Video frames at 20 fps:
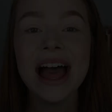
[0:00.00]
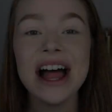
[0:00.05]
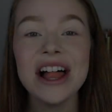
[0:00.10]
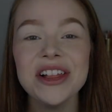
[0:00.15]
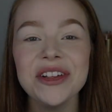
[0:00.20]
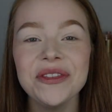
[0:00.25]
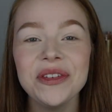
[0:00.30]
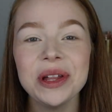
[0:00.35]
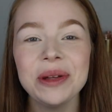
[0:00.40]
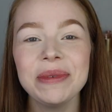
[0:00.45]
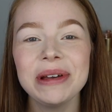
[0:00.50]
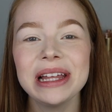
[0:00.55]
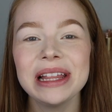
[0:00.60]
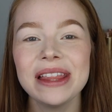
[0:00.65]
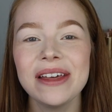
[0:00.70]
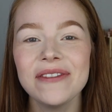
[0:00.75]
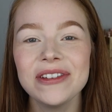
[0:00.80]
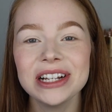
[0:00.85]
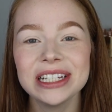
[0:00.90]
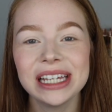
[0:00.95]
Hello fellow makeup
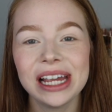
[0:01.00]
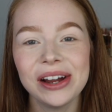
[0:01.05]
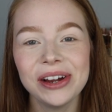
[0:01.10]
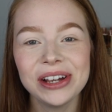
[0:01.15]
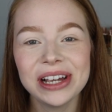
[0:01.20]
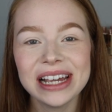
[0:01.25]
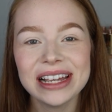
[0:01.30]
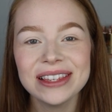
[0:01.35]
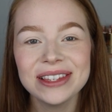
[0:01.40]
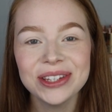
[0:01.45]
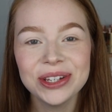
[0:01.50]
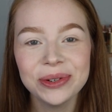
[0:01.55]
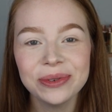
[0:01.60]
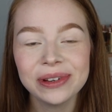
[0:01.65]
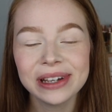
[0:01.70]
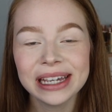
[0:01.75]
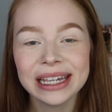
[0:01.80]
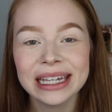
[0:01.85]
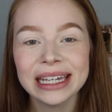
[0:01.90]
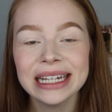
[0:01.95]
lovers, how are you guys
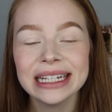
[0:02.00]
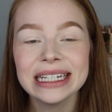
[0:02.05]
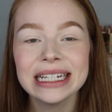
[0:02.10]
doing?